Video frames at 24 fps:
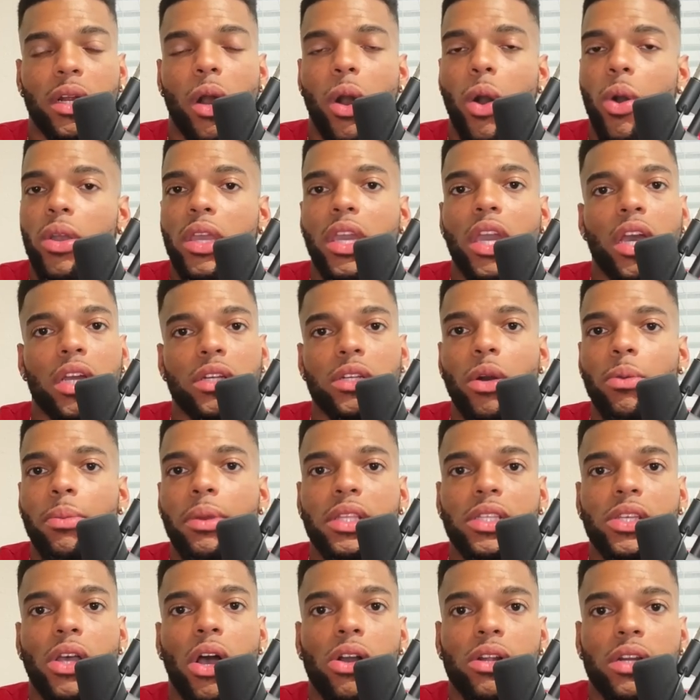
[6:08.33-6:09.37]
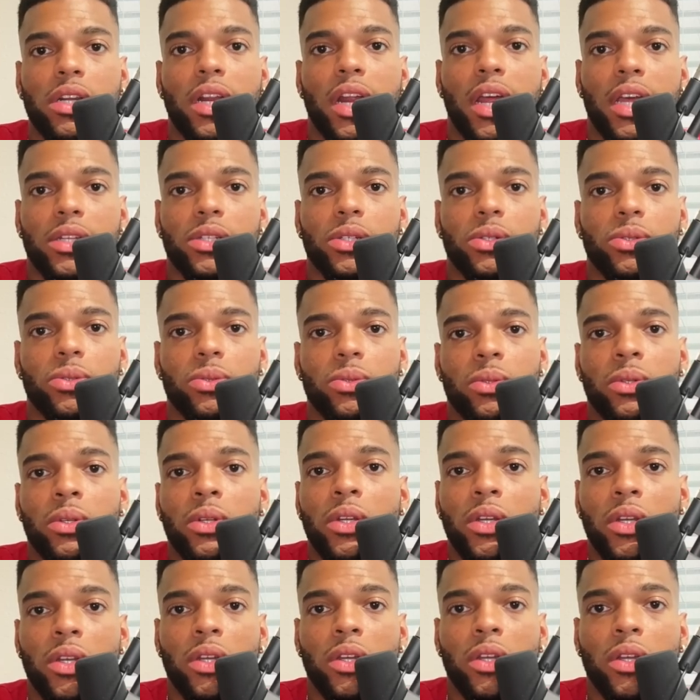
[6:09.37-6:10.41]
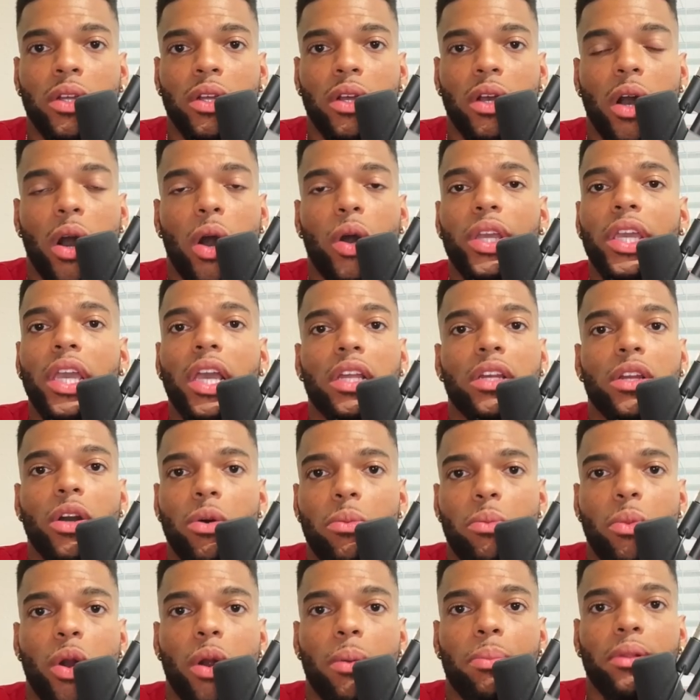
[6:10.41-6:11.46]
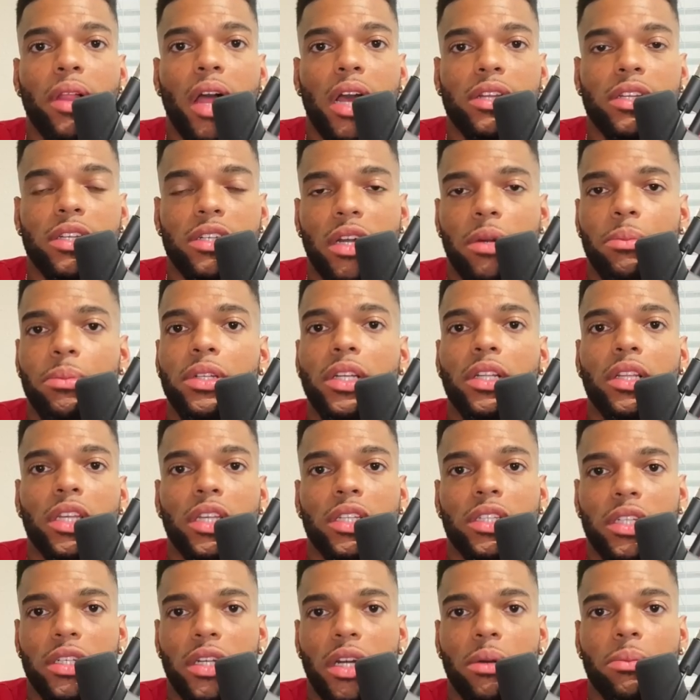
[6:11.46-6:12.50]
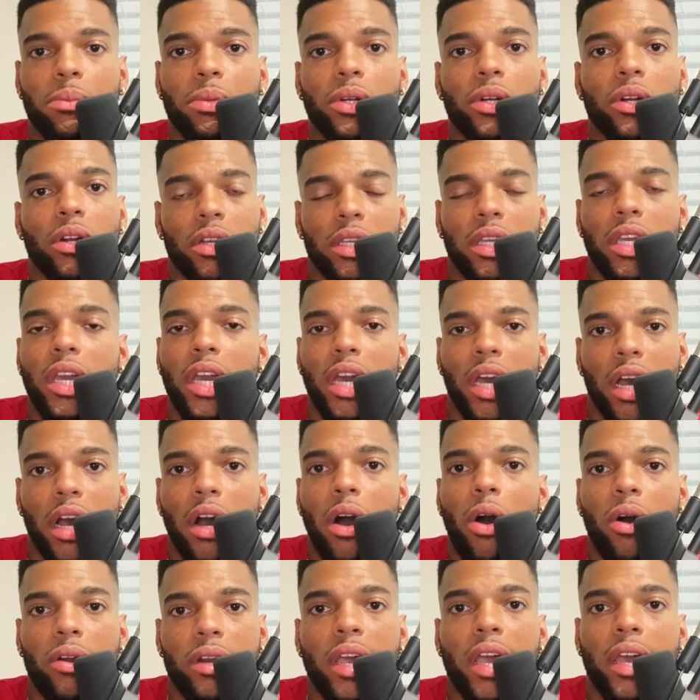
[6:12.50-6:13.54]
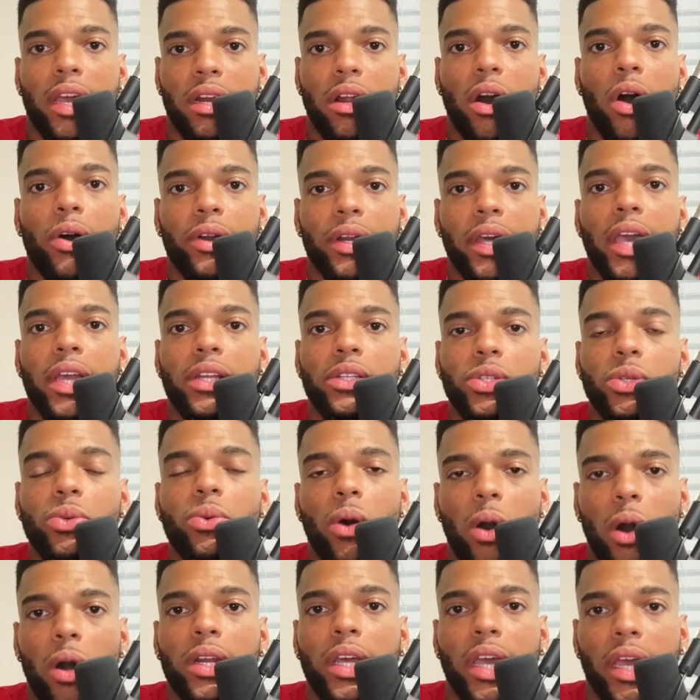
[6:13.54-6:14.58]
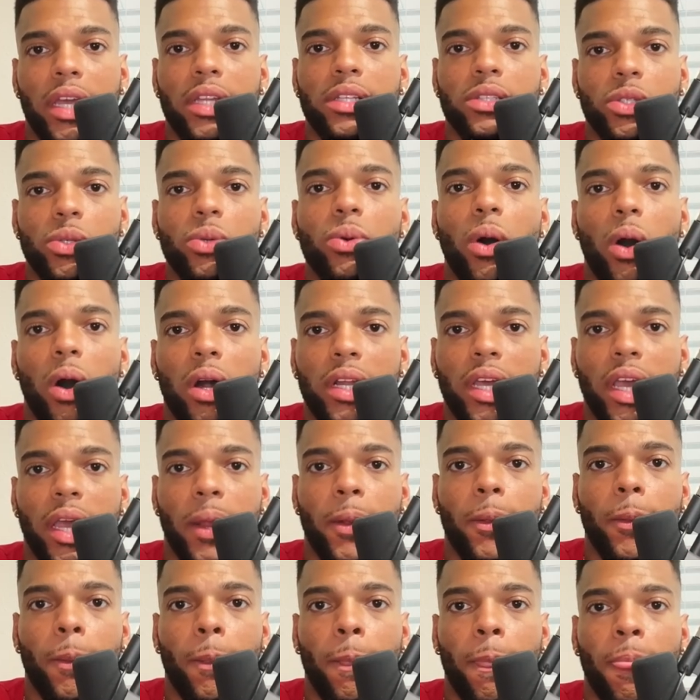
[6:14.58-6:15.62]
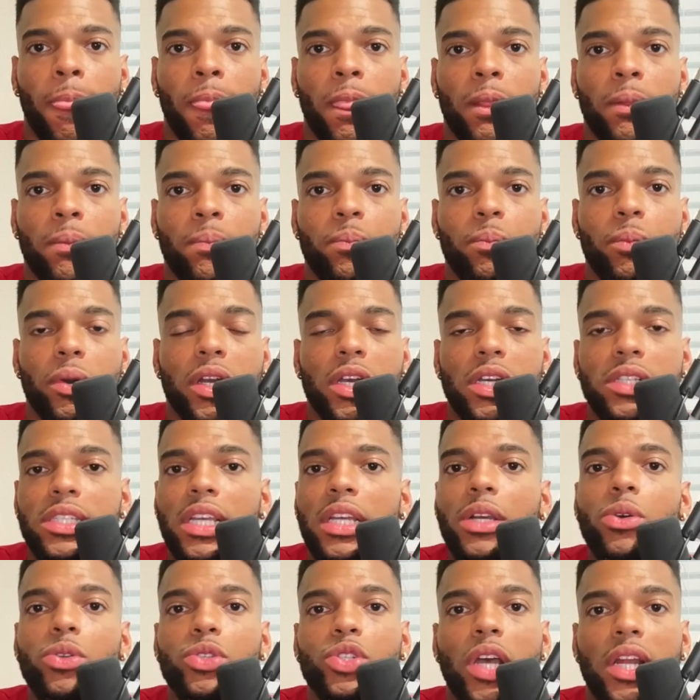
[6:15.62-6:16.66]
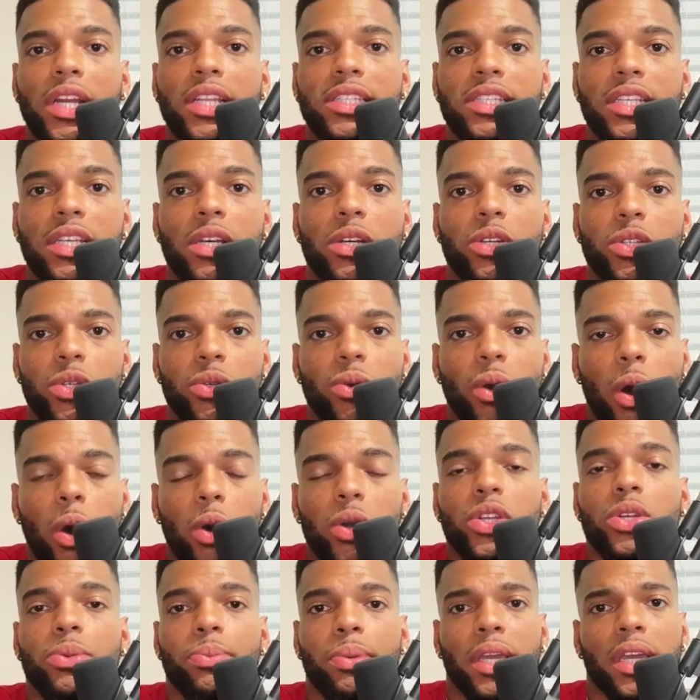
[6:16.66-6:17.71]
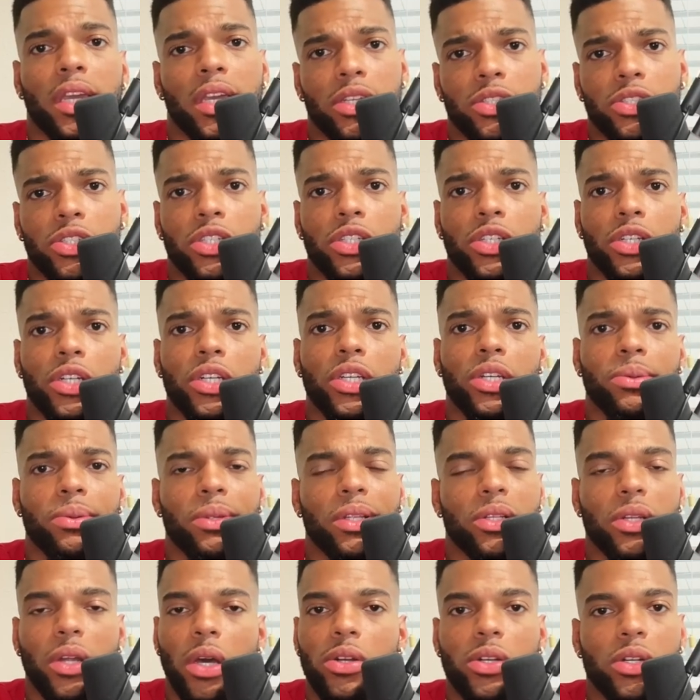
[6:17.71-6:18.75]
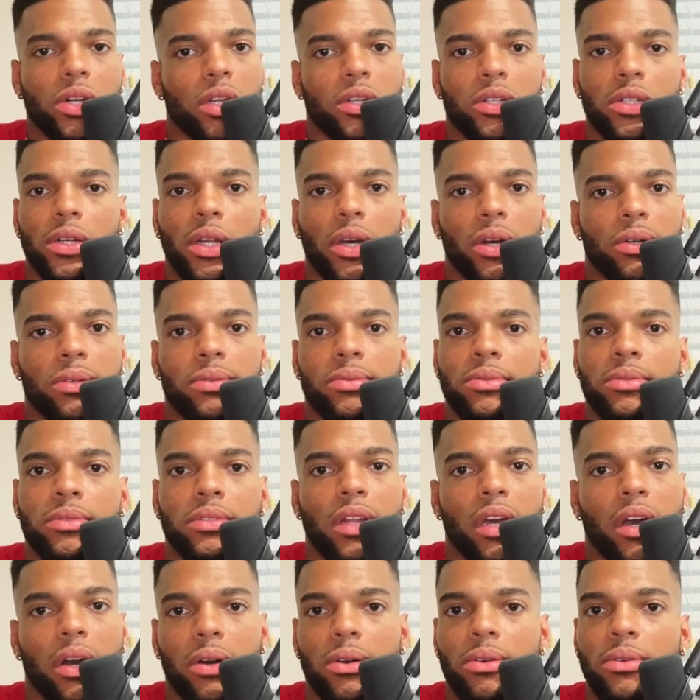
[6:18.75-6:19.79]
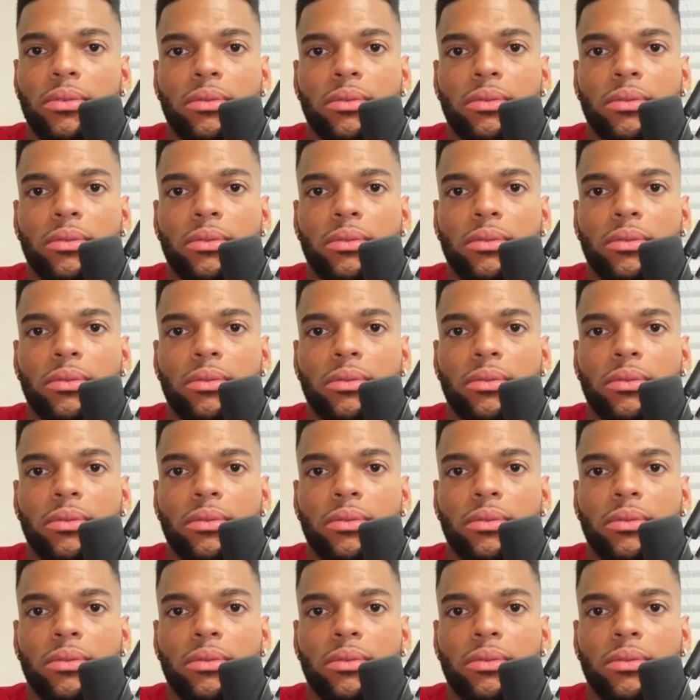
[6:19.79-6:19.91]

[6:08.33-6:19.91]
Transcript: Oh yeah, don't be talking to that dude. Oh yeah, no more. Block the number, delete the number. Yeah, all that, all that. Do all that. Do all that. Because they're gonna try to tell you, oh, you're being insecure. You're no, no, no, no, no, no.